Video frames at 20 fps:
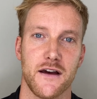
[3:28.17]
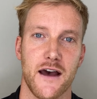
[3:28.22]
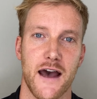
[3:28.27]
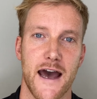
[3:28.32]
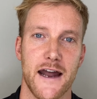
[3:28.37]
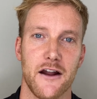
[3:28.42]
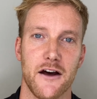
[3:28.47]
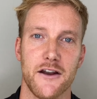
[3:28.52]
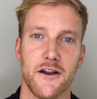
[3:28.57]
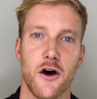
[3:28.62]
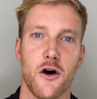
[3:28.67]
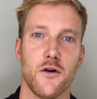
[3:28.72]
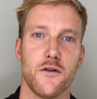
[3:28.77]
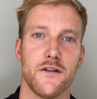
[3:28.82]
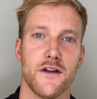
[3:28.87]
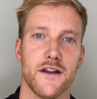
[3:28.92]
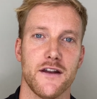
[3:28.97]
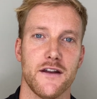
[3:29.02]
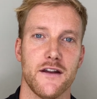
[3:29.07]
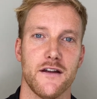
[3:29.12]
And I know
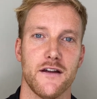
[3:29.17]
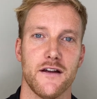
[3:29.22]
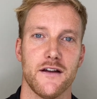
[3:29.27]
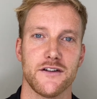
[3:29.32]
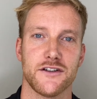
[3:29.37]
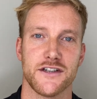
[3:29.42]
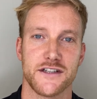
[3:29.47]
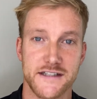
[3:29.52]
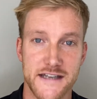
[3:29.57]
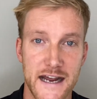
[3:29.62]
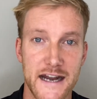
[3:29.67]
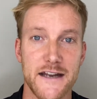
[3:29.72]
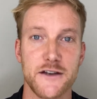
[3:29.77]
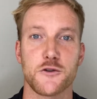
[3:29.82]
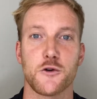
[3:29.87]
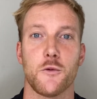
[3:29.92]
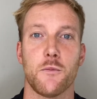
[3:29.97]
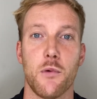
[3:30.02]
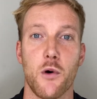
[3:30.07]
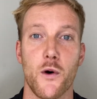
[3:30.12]
that she's getting
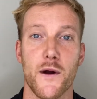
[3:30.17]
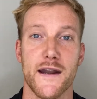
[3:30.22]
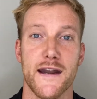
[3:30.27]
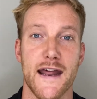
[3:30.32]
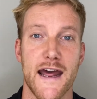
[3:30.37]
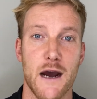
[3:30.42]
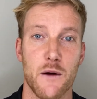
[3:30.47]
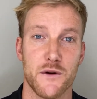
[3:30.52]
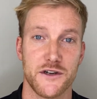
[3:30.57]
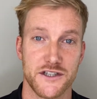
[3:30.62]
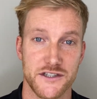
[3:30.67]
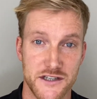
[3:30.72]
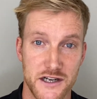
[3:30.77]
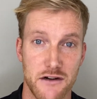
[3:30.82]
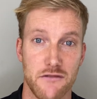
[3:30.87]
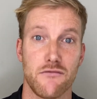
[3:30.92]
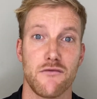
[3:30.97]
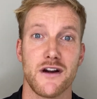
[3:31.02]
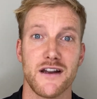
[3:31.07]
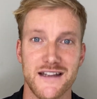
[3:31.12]
to a point now where she's going
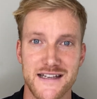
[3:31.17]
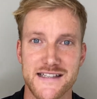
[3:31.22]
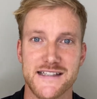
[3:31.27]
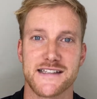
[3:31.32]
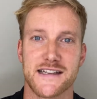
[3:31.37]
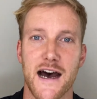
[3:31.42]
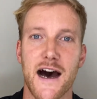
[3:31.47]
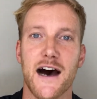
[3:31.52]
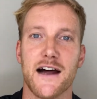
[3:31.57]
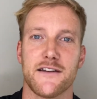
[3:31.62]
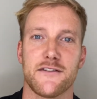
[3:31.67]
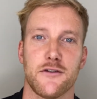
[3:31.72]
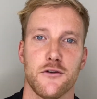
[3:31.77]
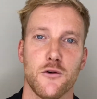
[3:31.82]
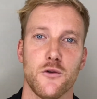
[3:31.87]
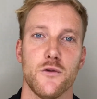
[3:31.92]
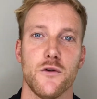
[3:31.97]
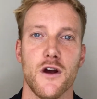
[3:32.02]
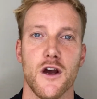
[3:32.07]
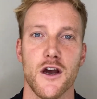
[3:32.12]
to really start
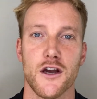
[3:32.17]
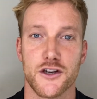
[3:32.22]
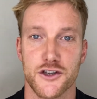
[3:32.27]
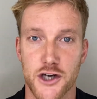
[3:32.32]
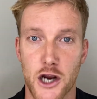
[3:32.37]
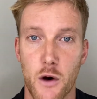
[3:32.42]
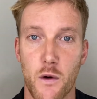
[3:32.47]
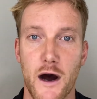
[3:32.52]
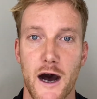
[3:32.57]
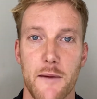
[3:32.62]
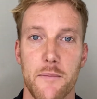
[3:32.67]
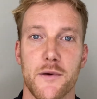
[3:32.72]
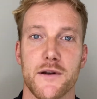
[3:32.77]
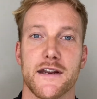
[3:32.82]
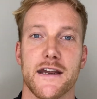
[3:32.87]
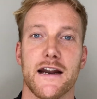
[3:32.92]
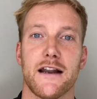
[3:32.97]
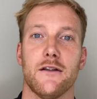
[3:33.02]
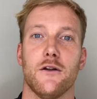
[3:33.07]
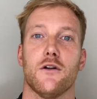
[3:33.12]
to show up and
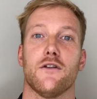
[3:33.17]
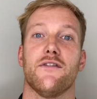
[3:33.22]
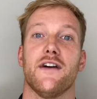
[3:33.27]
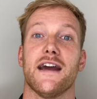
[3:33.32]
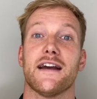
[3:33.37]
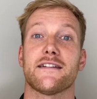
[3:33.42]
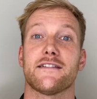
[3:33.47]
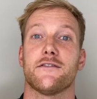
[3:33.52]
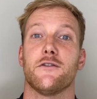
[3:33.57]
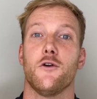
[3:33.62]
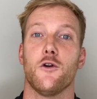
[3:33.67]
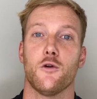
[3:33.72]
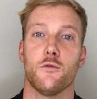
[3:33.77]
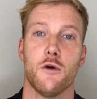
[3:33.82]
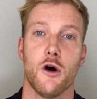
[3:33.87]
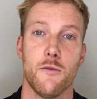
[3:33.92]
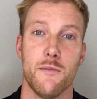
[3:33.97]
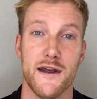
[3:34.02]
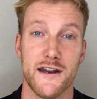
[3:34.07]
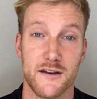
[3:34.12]
get a lot of external
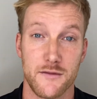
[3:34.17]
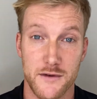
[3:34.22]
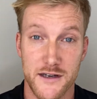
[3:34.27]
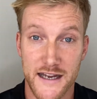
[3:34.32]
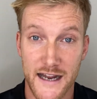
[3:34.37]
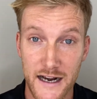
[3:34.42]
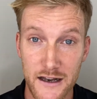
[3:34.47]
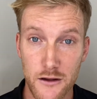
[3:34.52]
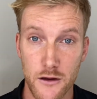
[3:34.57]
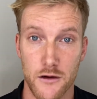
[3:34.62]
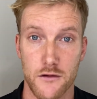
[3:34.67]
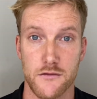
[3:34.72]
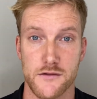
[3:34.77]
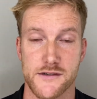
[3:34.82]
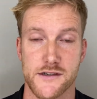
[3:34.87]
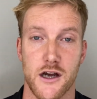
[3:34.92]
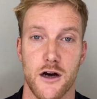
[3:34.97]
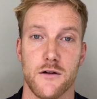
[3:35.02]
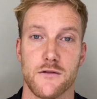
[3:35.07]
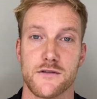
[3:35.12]
momentum and get a lot of
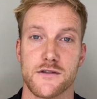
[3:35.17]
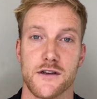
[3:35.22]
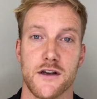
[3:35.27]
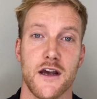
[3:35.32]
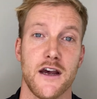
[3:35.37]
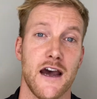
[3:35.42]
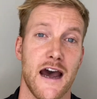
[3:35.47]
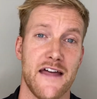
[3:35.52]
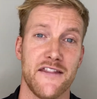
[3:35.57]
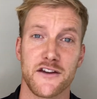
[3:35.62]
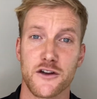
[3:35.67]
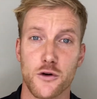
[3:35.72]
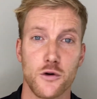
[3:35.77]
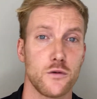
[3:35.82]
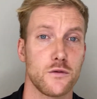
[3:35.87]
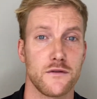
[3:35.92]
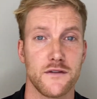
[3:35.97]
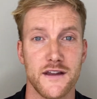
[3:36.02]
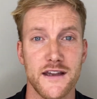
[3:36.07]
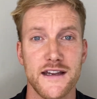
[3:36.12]
results. And the
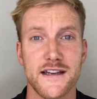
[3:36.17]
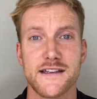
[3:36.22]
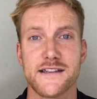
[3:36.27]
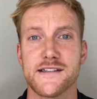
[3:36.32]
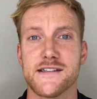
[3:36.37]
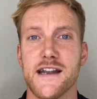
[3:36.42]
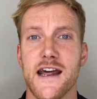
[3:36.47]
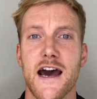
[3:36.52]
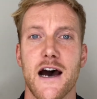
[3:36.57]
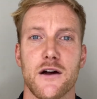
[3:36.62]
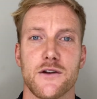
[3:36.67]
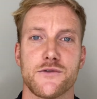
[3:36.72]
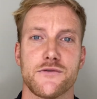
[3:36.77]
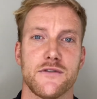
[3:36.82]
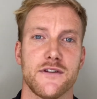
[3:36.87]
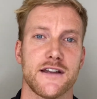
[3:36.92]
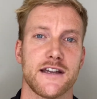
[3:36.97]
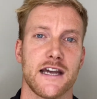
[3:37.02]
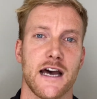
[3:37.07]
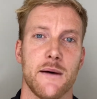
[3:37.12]
cool thing is now it's
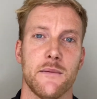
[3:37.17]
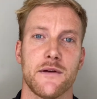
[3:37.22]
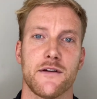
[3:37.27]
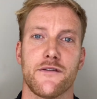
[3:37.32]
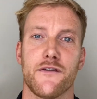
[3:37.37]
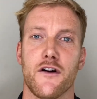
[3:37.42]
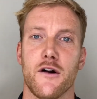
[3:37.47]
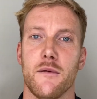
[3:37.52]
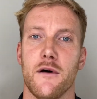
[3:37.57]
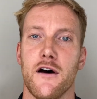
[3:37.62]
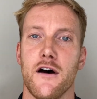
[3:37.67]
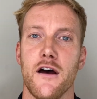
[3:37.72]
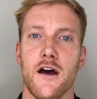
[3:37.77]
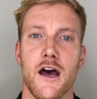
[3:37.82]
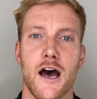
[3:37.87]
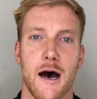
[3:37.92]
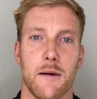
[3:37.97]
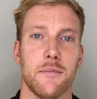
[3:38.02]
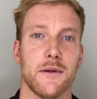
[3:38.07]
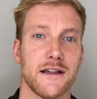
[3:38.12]
really coming from a,
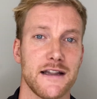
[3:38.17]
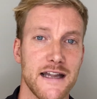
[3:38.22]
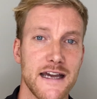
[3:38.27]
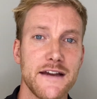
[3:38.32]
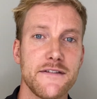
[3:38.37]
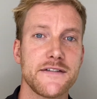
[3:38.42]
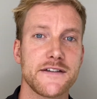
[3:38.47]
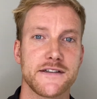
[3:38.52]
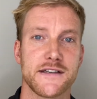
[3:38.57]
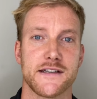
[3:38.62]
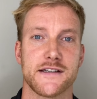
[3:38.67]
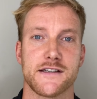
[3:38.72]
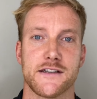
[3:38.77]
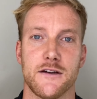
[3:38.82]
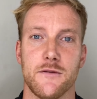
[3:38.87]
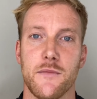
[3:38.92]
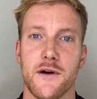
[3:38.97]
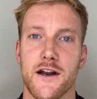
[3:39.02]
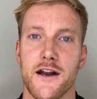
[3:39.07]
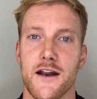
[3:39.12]
a belief
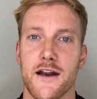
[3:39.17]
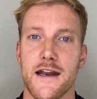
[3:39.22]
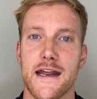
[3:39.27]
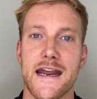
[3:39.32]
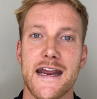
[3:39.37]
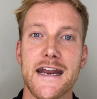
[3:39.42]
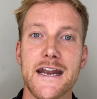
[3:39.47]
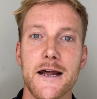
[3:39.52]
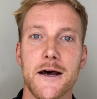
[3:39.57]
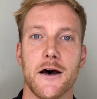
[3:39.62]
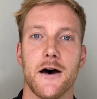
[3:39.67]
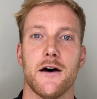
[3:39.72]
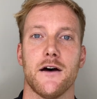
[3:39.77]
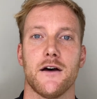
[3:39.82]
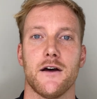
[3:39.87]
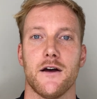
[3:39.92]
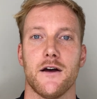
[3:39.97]
system and an inner